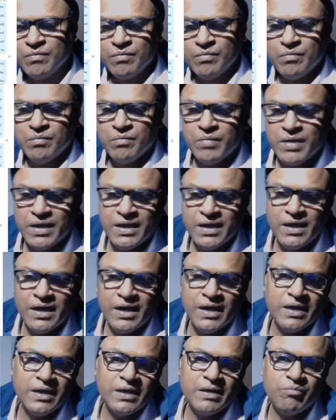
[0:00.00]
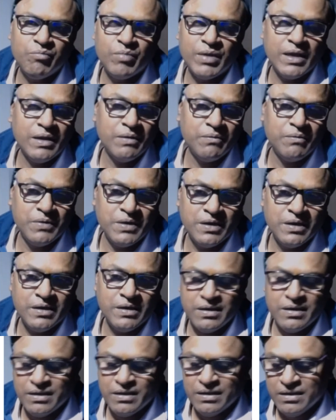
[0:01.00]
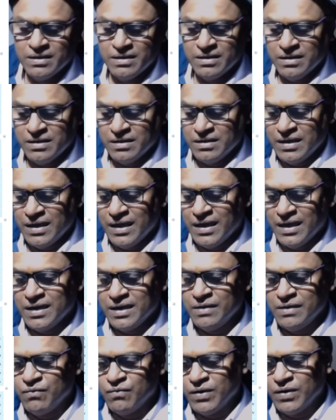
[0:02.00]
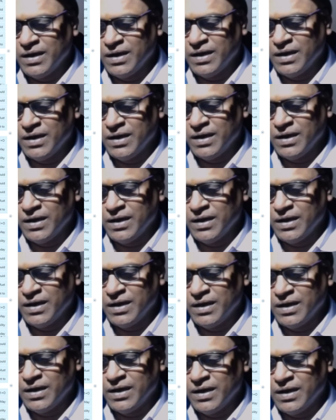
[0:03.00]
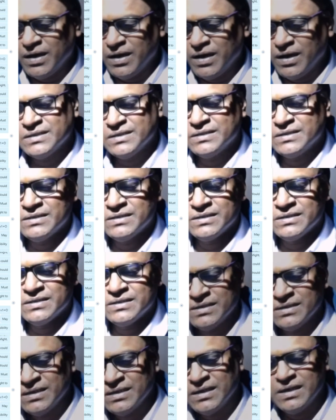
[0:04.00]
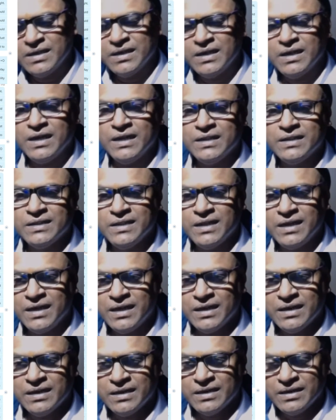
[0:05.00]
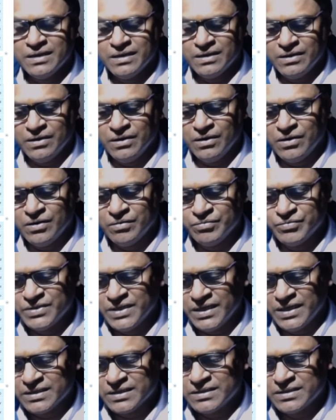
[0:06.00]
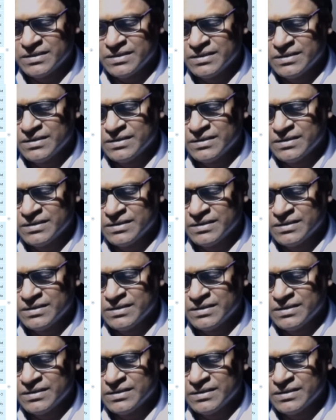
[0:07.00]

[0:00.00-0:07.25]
May I, may we, any verb with this and then object